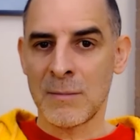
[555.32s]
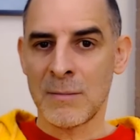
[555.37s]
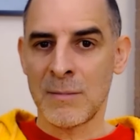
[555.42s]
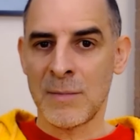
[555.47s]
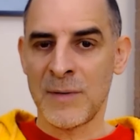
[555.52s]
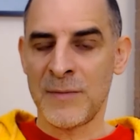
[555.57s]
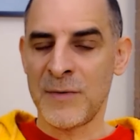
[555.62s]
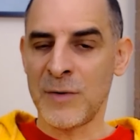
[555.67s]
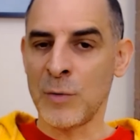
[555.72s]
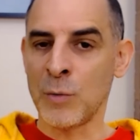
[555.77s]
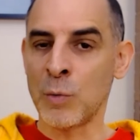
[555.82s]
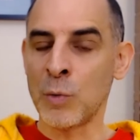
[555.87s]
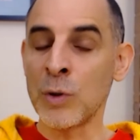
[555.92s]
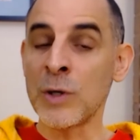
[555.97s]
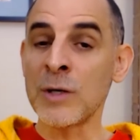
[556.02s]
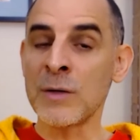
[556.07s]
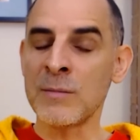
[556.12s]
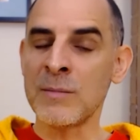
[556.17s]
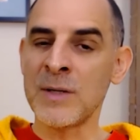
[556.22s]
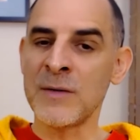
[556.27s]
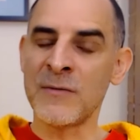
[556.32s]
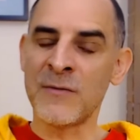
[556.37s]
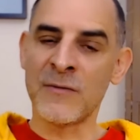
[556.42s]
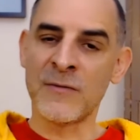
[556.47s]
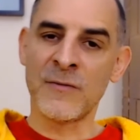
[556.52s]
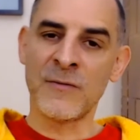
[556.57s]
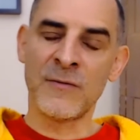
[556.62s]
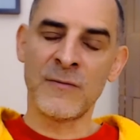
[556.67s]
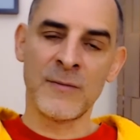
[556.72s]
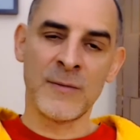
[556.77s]
if you wouldn't be
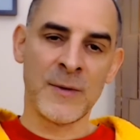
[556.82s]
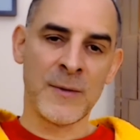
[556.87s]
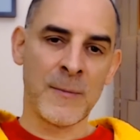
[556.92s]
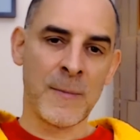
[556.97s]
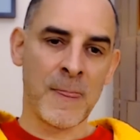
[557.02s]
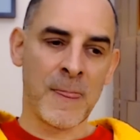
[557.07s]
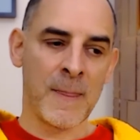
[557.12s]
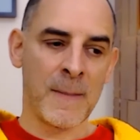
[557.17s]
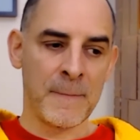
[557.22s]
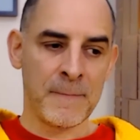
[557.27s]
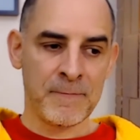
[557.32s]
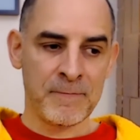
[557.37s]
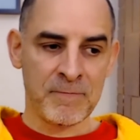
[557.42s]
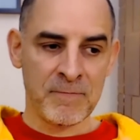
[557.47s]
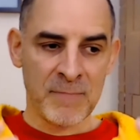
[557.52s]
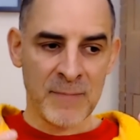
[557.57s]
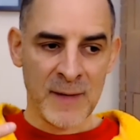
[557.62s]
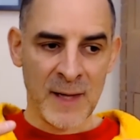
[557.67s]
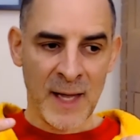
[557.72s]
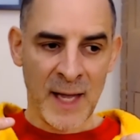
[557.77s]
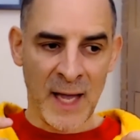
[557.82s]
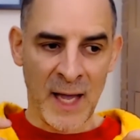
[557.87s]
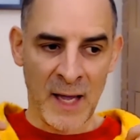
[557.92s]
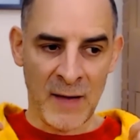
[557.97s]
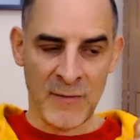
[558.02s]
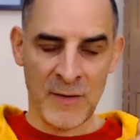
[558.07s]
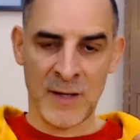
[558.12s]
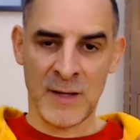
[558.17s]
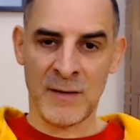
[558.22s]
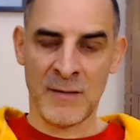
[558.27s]

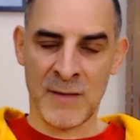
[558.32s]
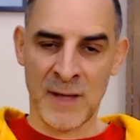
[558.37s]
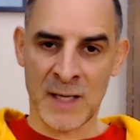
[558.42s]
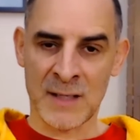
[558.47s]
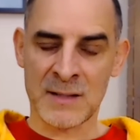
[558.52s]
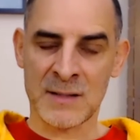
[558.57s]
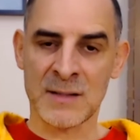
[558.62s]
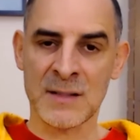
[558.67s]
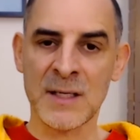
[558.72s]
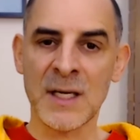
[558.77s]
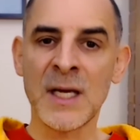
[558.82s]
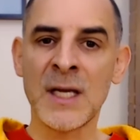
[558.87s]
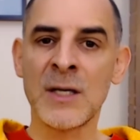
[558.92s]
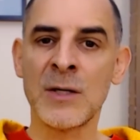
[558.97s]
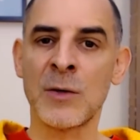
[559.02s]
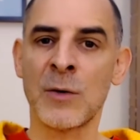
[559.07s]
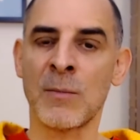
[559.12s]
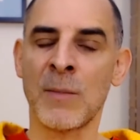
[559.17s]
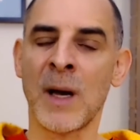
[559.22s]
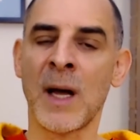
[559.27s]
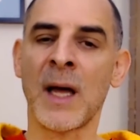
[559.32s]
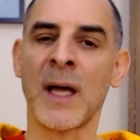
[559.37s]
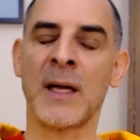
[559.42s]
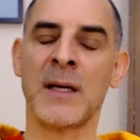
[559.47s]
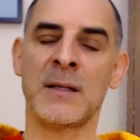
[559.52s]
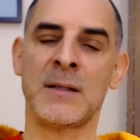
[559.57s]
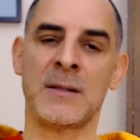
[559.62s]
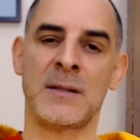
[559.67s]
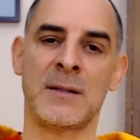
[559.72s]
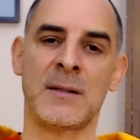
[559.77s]
having that in your
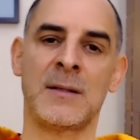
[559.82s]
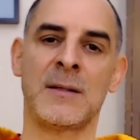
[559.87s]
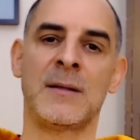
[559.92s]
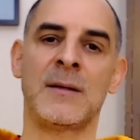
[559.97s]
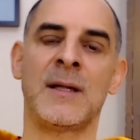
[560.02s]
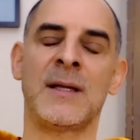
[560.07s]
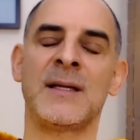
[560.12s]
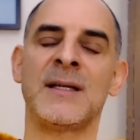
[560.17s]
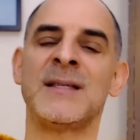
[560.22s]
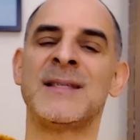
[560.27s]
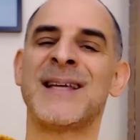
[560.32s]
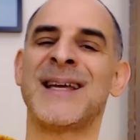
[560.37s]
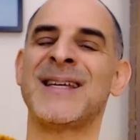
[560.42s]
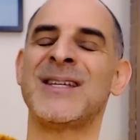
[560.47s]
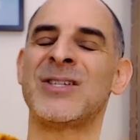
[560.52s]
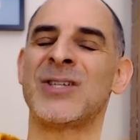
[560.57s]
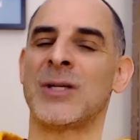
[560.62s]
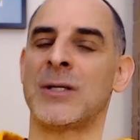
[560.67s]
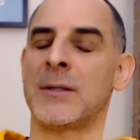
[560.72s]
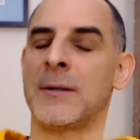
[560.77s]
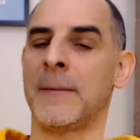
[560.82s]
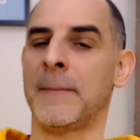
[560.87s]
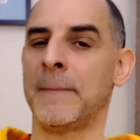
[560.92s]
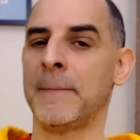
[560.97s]
mind, intention,